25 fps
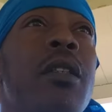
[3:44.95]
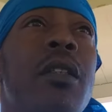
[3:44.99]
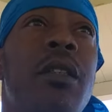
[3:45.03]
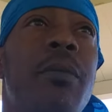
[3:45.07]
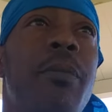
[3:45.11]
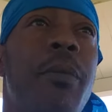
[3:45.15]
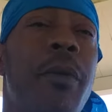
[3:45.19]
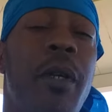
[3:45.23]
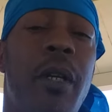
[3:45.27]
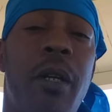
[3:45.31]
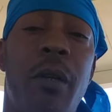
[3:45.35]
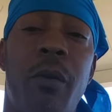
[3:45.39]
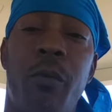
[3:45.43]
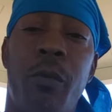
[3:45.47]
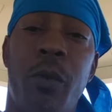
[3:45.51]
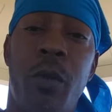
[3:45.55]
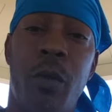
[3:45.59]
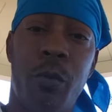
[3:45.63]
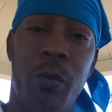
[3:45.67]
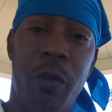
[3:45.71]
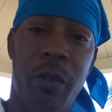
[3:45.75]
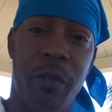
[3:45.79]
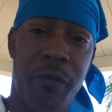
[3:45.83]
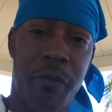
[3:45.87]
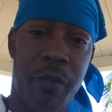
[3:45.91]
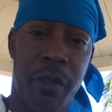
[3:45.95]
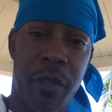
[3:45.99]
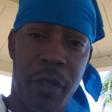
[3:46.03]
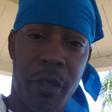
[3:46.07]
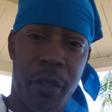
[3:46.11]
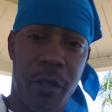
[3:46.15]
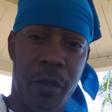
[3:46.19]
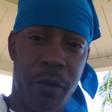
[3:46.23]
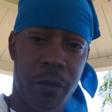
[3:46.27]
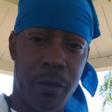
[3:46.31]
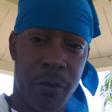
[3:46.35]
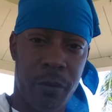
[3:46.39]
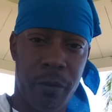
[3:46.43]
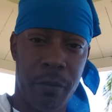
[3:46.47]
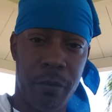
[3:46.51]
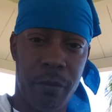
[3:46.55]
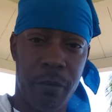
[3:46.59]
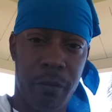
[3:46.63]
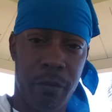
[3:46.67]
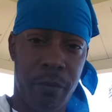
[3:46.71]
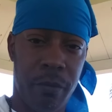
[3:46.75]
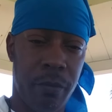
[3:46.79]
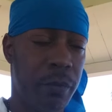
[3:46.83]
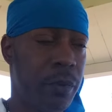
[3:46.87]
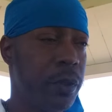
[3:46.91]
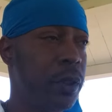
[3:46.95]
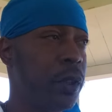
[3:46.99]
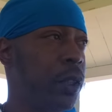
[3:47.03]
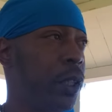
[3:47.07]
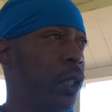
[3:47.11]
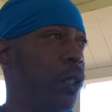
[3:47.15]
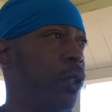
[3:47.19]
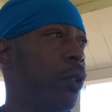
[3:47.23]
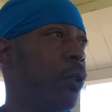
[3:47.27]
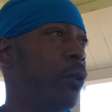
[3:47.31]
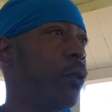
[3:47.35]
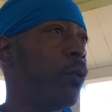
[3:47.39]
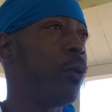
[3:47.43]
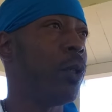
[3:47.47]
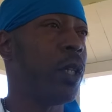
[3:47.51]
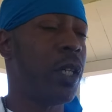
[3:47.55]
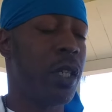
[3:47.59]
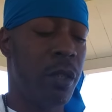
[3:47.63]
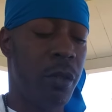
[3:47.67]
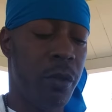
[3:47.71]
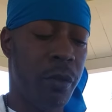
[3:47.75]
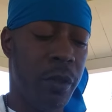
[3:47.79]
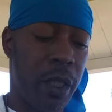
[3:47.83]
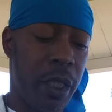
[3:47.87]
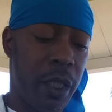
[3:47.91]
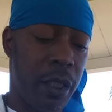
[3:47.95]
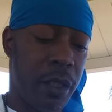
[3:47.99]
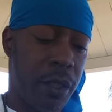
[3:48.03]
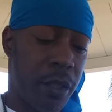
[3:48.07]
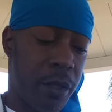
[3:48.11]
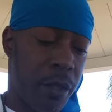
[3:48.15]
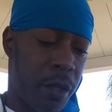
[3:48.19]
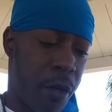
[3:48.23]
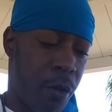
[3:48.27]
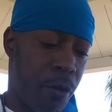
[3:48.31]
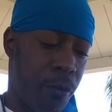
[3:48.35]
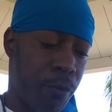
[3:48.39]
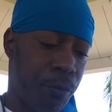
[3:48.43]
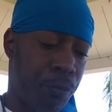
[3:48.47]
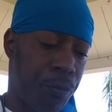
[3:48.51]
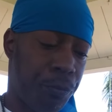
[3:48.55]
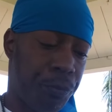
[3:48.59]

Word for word: Spirit will reveal to you what you need to know.